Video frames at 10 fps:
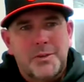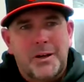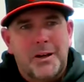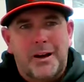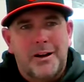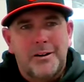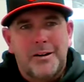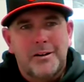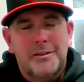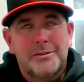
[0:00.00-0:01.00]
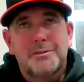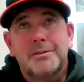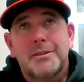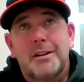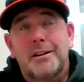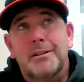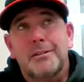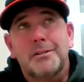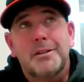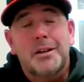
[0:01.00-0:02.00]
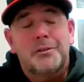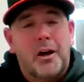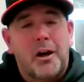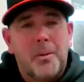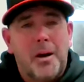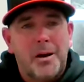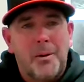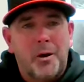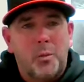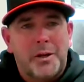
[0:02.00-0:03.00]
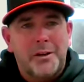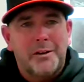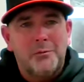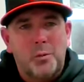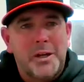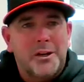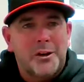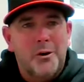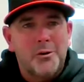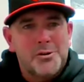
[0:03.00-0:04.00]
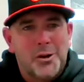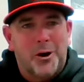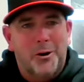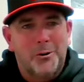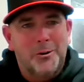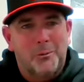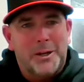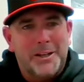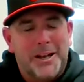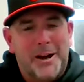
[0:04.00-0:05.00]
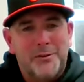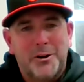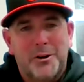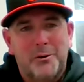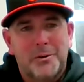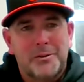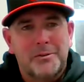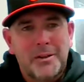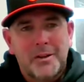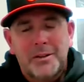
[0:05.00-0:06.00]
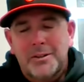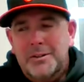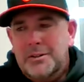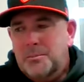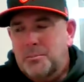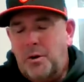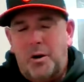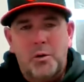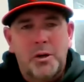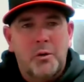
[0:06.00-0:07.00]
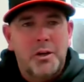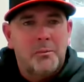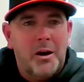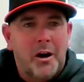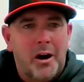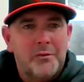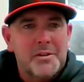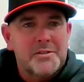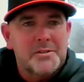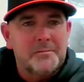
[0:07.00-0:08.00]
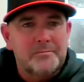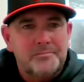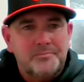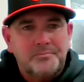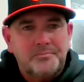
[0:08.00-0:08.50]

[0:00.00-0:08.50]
Yeah. I thought about it about a week ago or so, a week and a half ago, and brought Rio into my office and